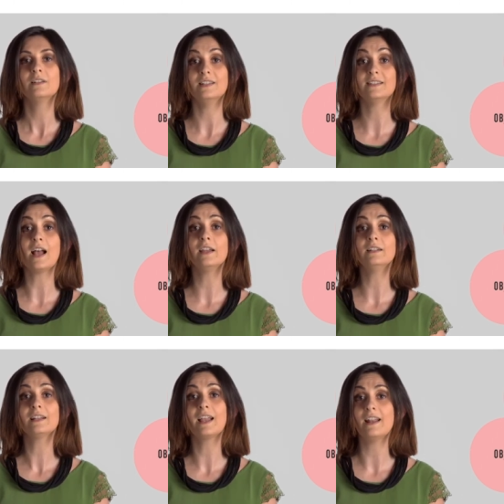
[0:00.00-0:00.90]

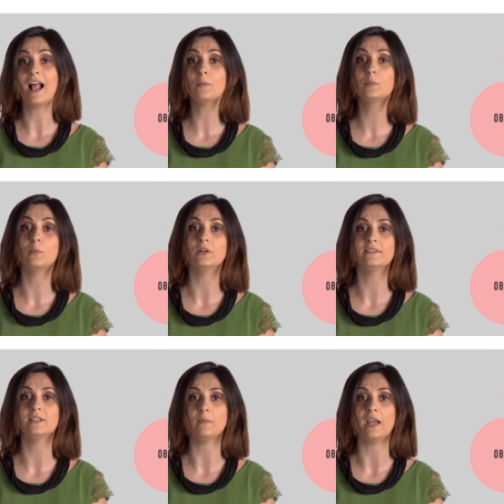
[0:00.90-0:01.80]
Design can help
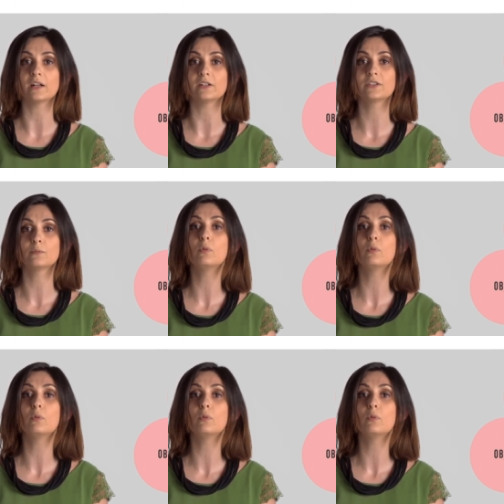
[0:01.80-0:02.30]
policymakers,